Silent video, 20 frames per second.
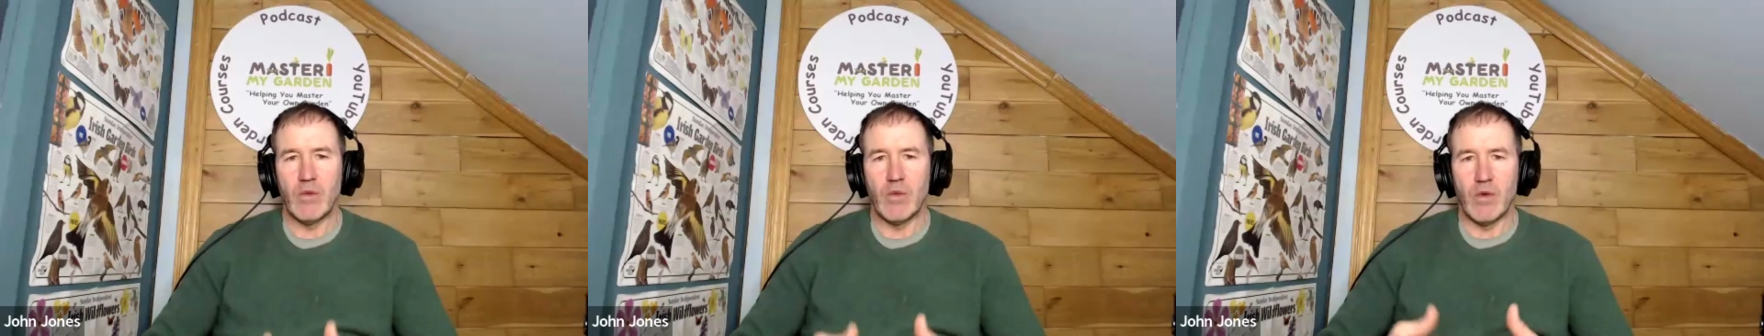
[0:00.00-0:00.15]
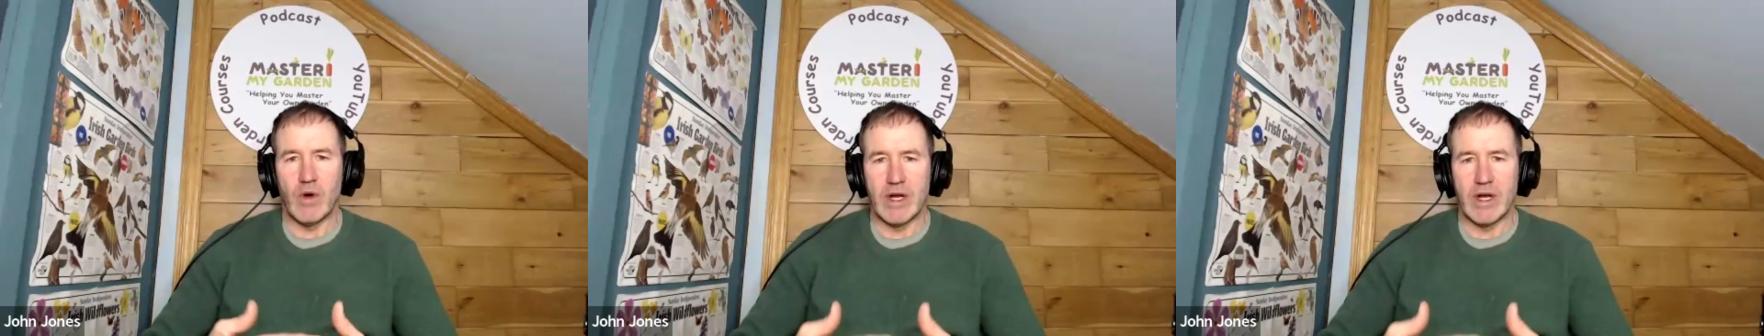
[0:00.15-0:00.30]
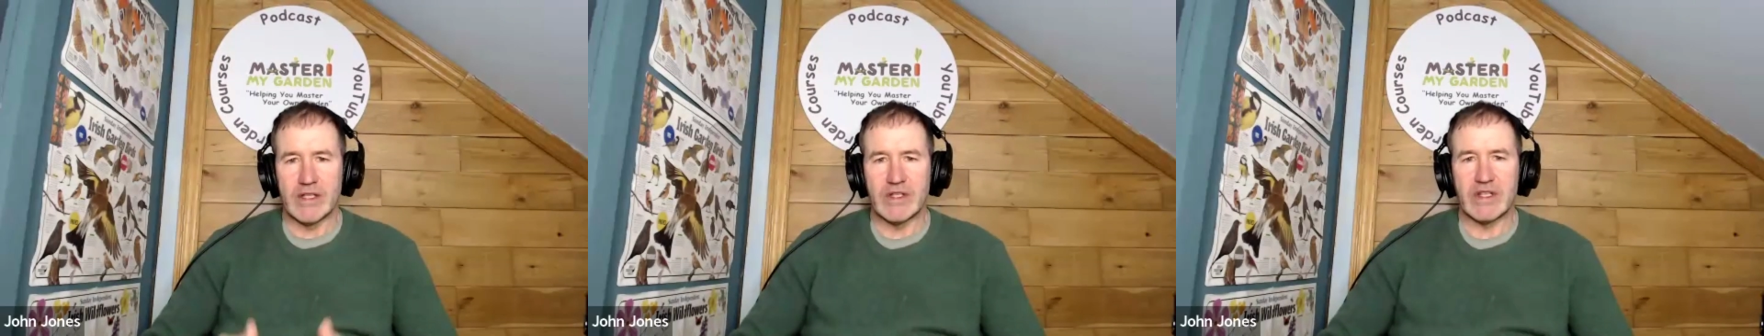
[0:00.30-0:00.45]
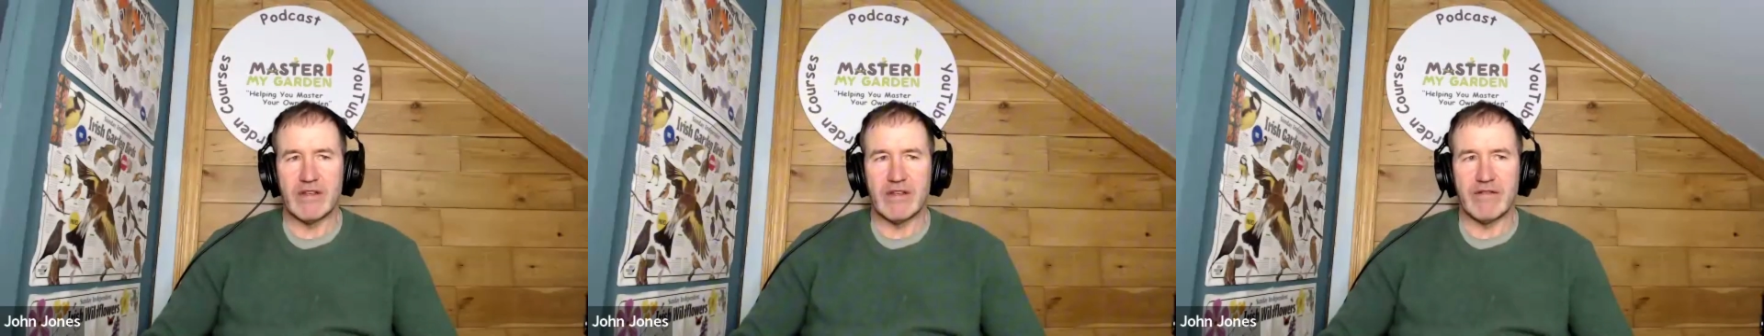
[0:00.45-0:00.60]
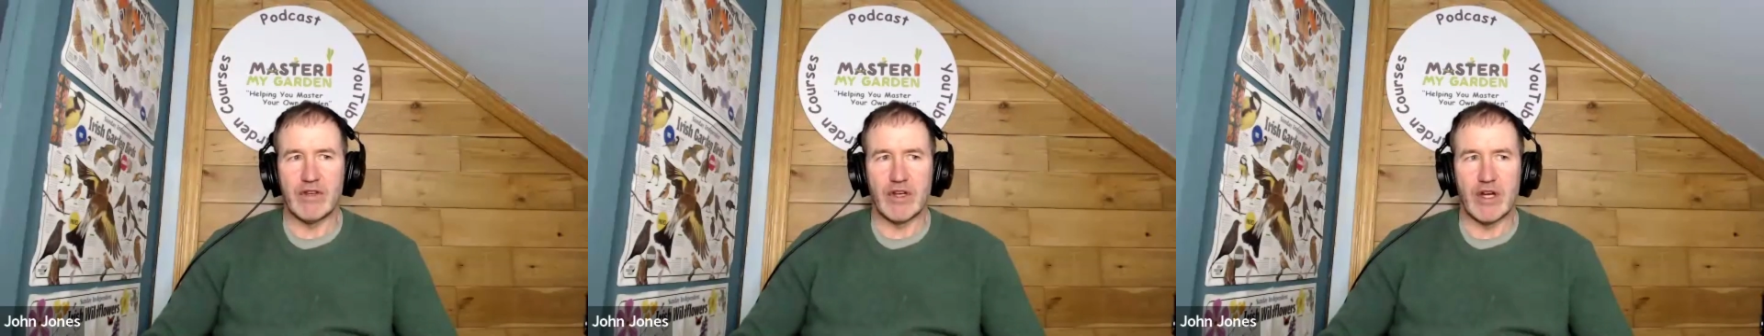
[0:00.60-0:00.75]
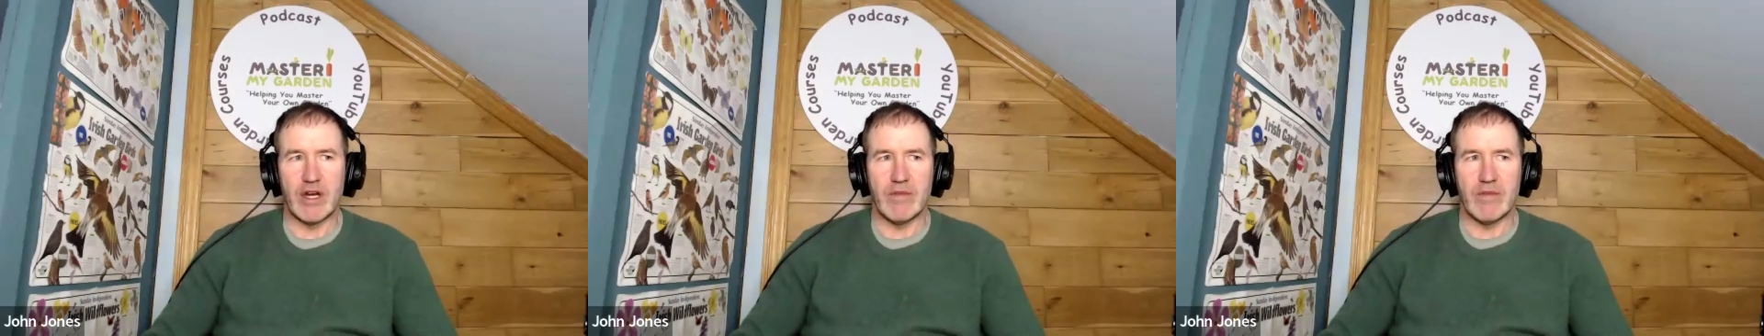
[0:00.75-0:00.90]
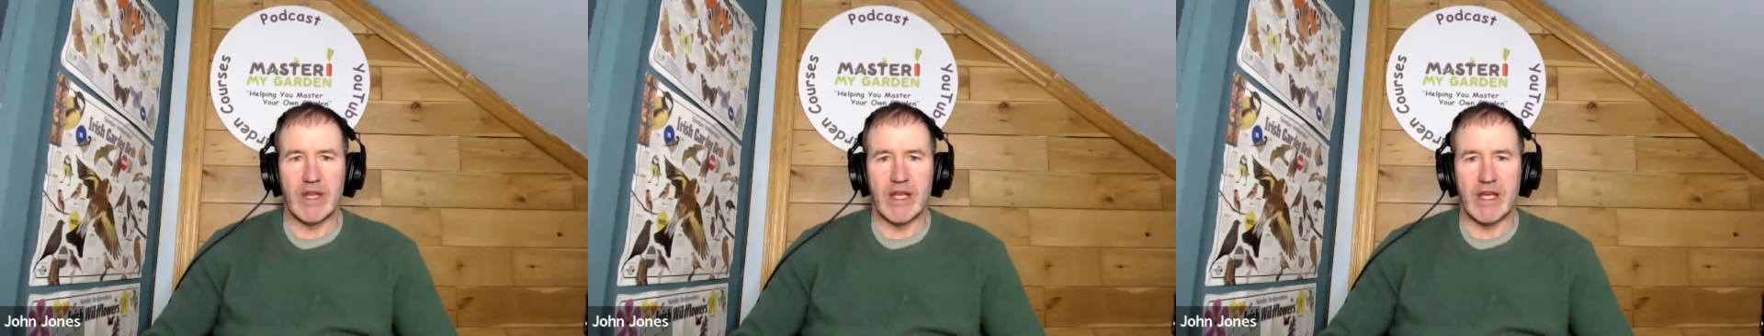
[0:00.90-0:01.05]
once they've
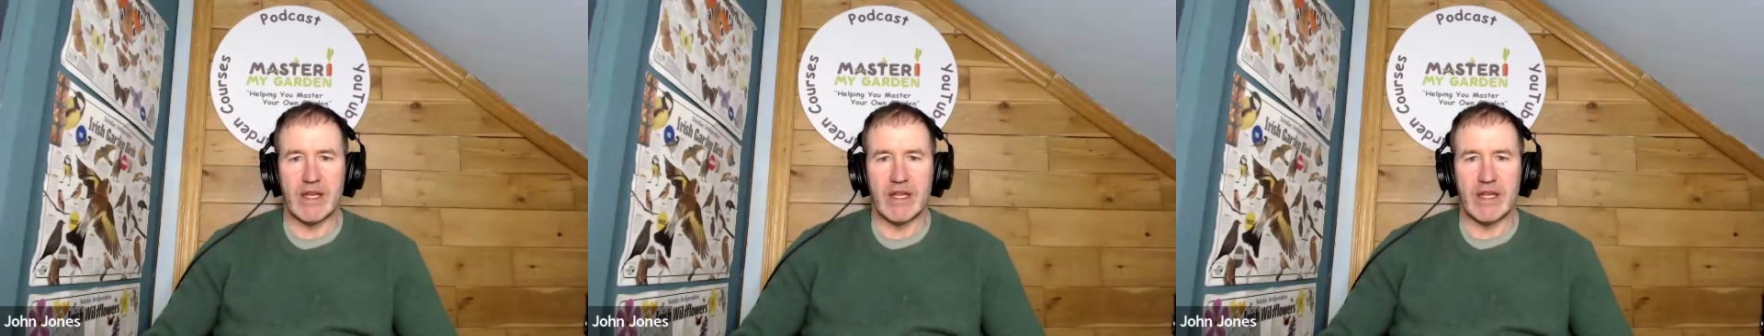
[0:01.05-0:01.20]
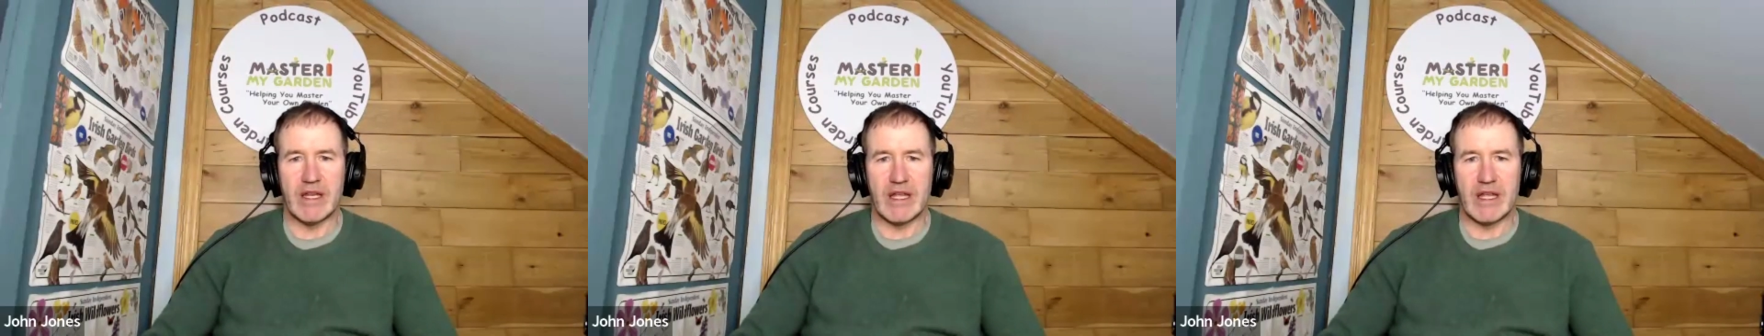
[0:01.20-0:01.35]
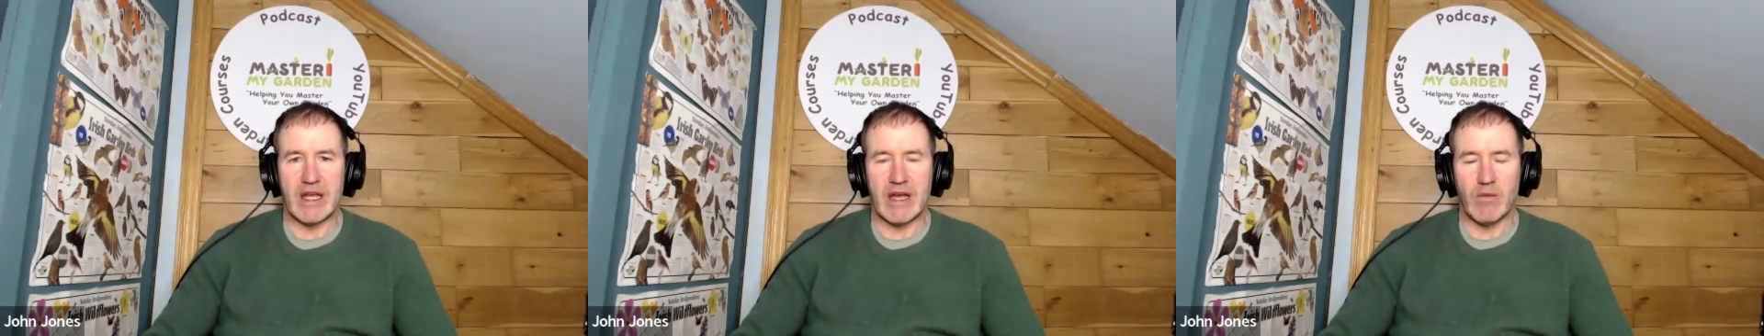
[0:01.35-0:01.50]
germinated